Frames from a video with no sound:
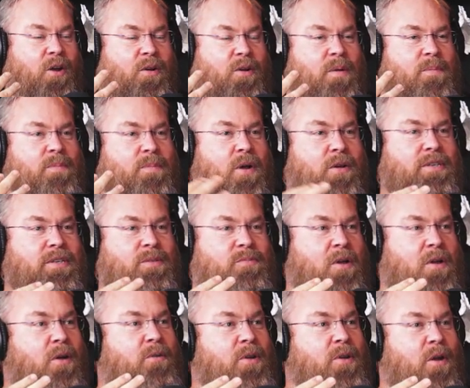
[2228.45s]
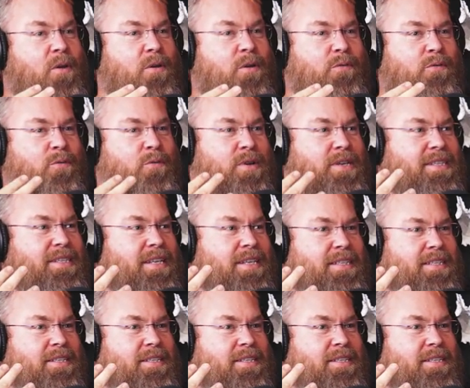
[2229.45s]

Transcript: who are most well known for is that